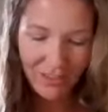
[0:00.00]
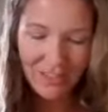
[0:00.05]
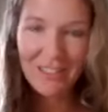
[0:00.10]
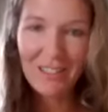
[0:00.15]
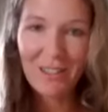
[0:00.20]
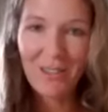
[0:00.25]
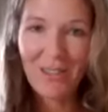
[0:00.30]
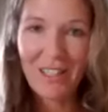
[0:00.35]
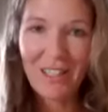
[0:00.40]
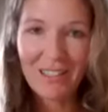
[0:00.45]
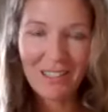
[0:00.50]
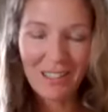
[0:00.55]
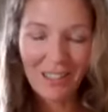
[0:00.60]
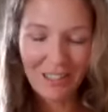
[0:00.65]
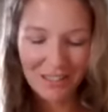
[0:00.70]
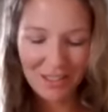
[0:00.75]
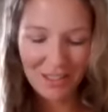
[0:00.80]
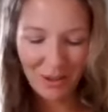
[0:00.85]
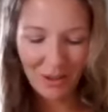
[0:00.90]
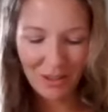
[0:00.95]
So that
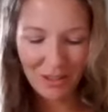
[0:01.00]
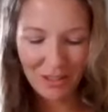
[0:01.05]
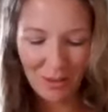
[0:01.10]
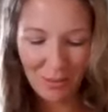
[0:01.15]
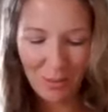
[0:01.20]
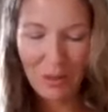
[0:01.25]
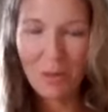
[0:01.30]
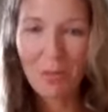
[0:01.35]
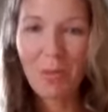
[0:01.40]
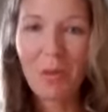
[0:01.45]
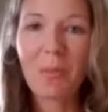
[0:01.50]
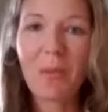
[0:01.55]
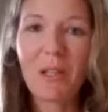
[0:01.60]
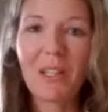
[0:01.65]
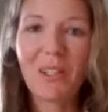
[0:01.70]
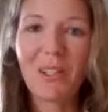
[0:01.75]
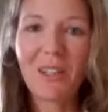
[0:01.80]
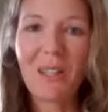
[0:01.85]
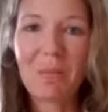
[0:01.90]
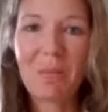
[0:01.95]
tells you a little bit about my
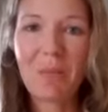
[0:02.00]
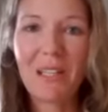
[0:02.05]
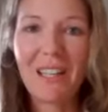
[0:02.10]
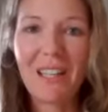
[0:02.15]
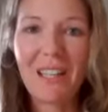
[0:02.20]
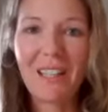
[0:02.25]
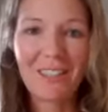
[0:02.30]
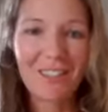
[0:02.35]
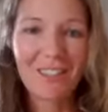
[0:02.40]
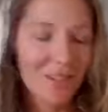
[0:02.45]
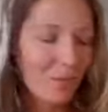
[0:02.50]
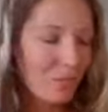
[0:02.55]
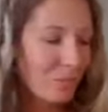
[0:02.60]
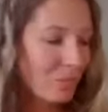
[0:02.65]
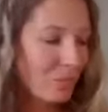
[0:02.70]
garden pH.